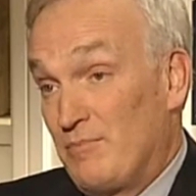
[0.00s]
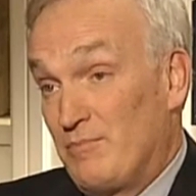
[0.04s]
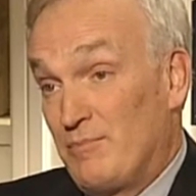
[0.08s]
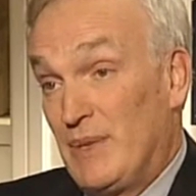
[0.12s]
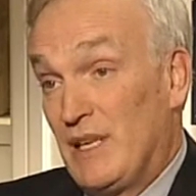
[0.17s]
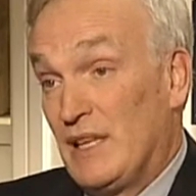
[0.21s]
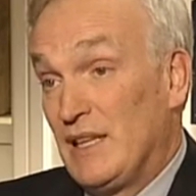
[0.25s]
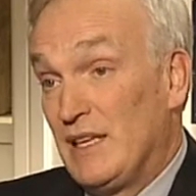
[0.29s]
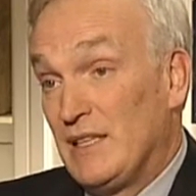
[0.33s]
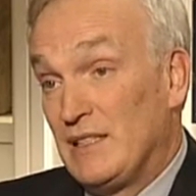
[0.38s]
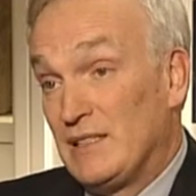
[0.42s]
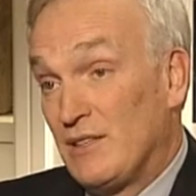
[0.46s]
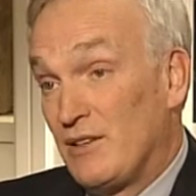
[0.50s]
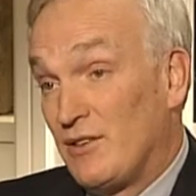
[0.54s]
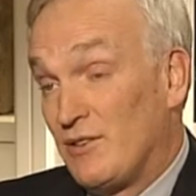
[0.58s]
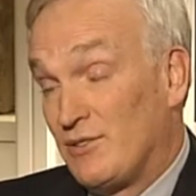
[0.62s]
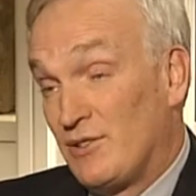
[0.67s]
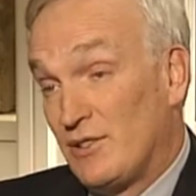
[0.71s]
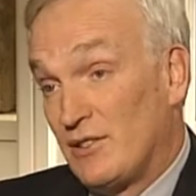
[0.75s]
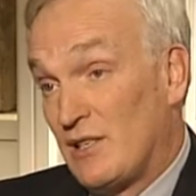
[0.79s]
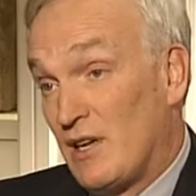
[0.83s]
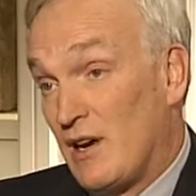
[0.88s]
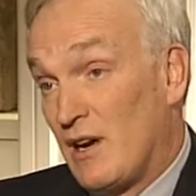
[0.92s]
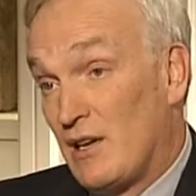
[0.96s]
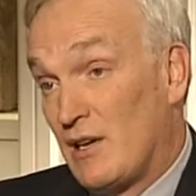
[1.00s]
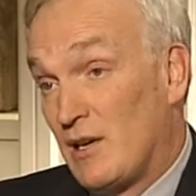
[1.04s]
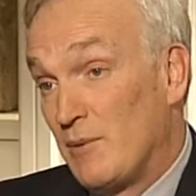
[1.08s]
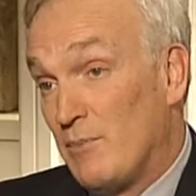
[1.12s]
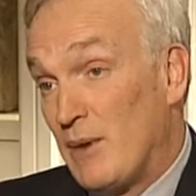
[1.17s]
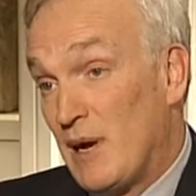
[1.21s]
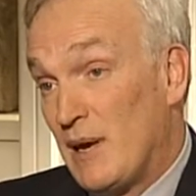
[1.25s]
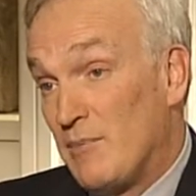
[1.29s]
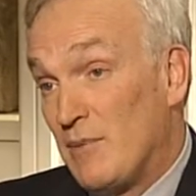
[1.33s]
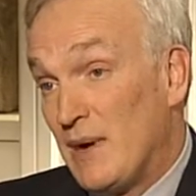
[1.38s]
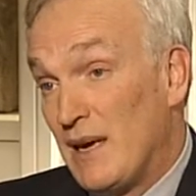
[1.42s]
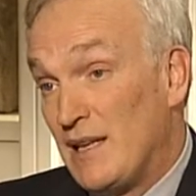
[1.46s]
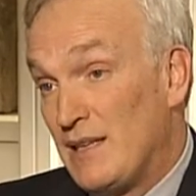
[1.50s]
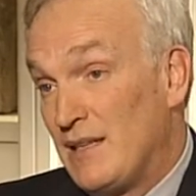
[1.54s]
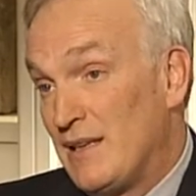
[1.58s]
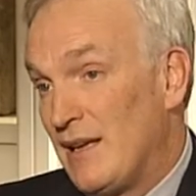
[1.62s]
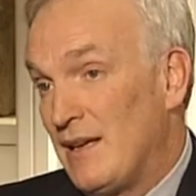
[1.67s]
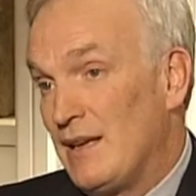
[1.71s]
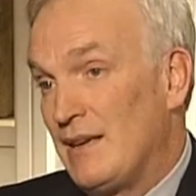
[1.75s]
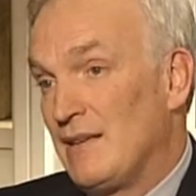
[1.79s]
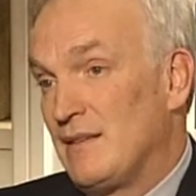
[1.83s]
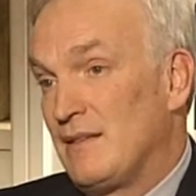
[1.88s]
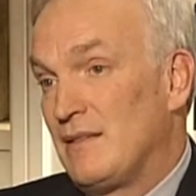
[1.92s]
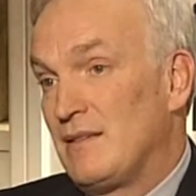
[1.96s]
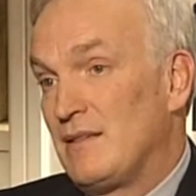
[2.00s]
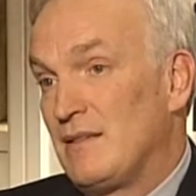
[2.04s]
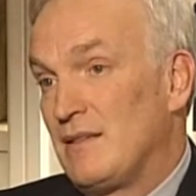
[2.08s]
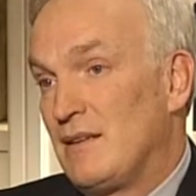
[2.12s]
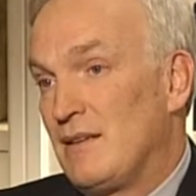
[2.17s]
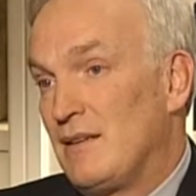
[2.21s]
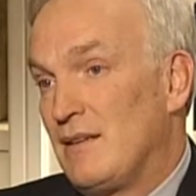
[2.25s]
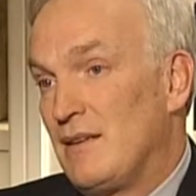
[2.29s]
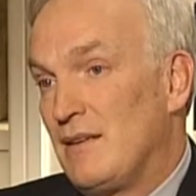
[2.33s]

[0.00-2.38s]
buildings that are just occupied by tenants.